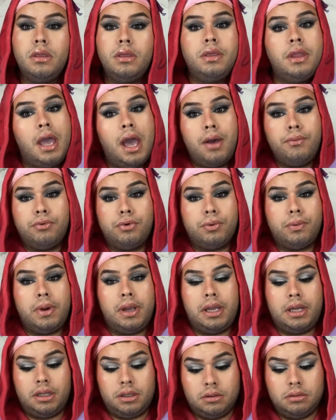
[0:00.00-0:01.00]
They have
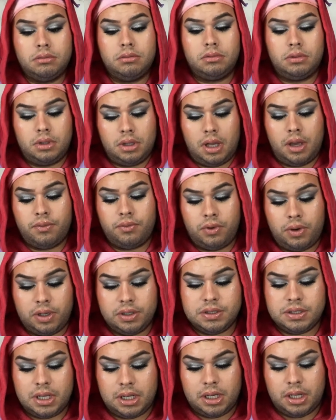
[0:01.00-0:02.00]
great
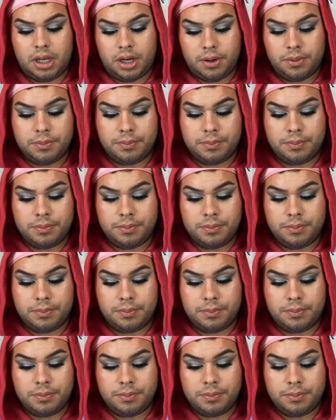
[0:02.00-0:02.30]
skincare.